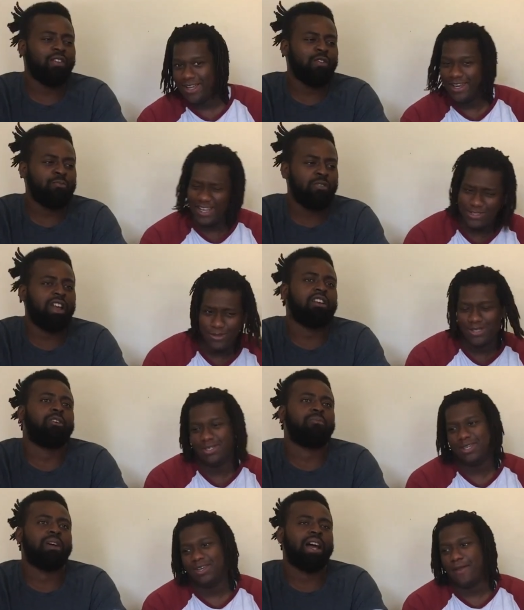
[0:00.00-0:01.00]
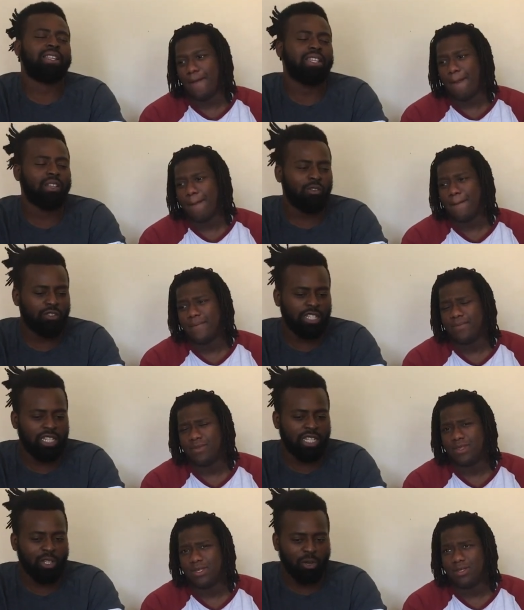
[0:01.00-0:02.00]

Speaker 1: if nice you break one. up and then obviously